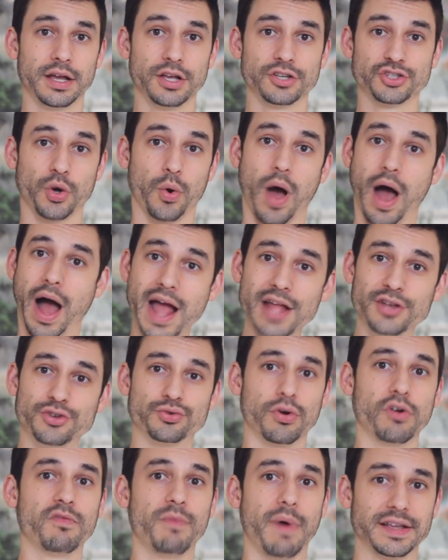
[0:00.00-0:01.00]
So I
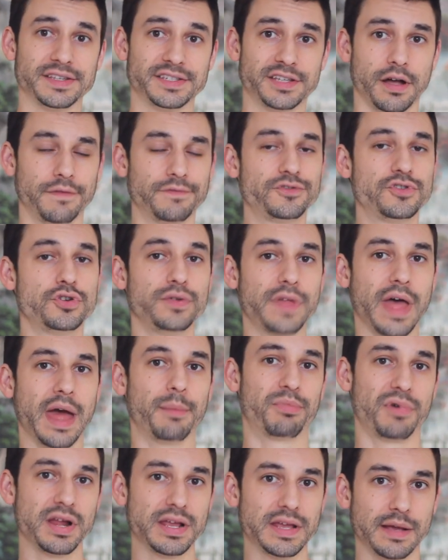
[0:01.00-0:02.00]
drove myself to
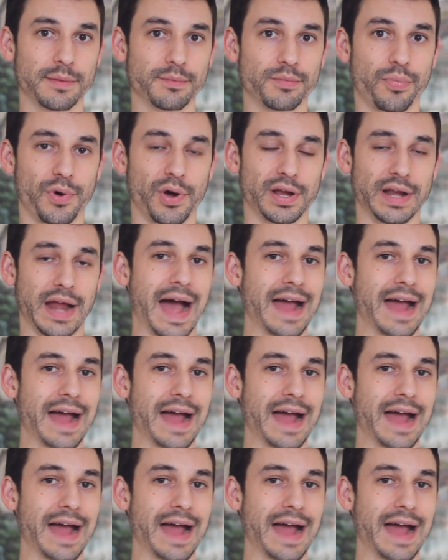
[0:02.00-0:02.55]
that breaking point.